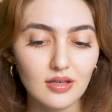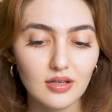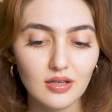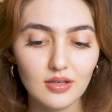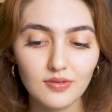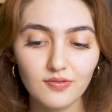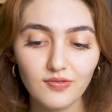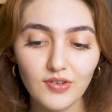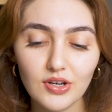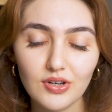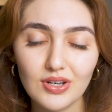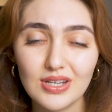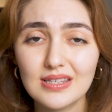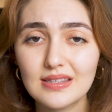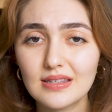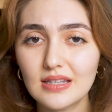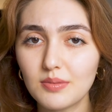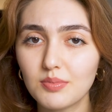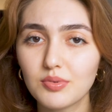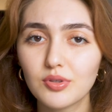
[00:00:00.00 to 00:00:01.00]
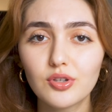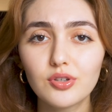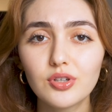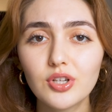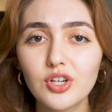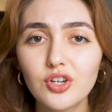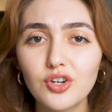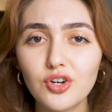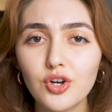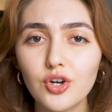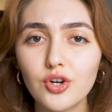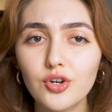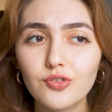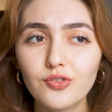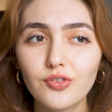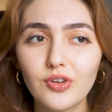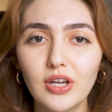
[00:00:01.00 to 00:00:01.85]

a very steep learning curve